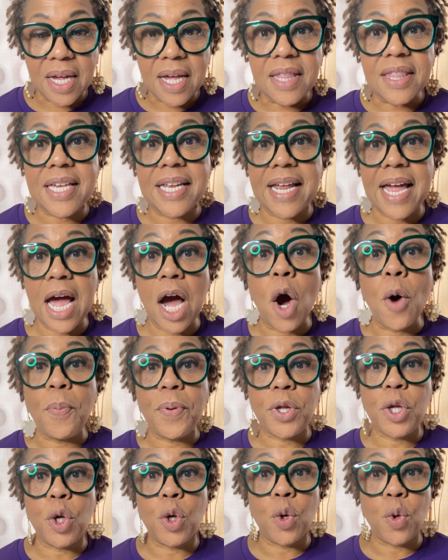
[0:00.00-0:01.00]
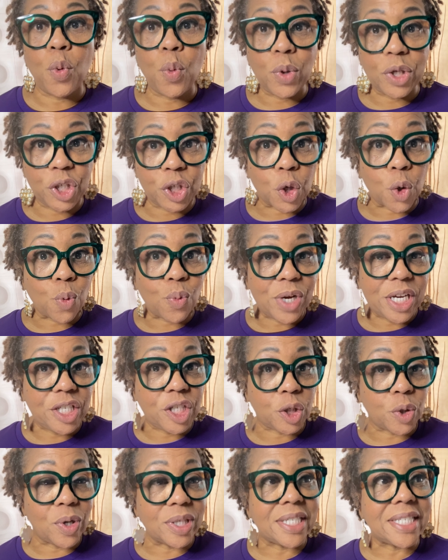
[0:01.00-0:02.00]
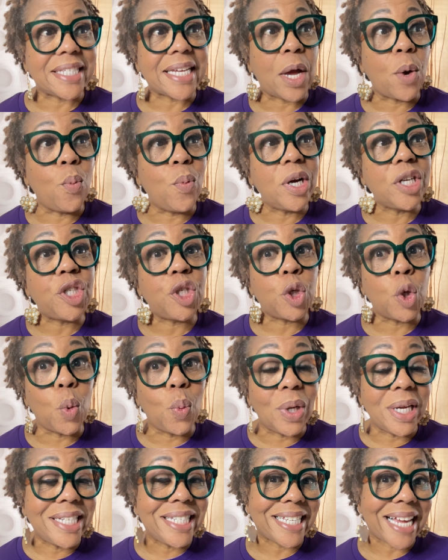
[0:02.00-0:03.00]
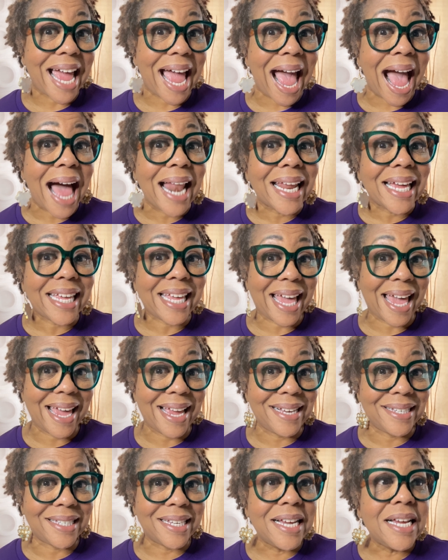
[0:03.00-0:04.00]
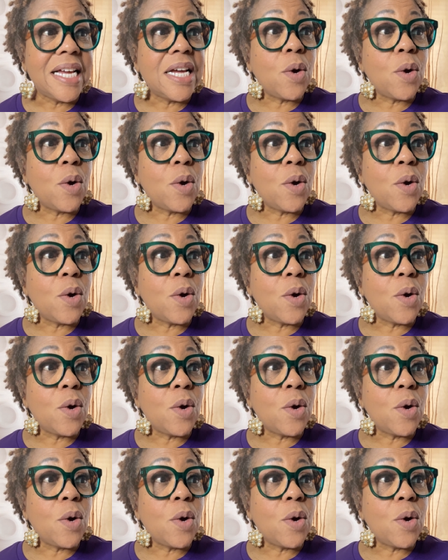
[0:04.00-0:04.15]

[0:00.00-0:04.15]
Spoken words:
that help you with your resources and what you're willing to allocate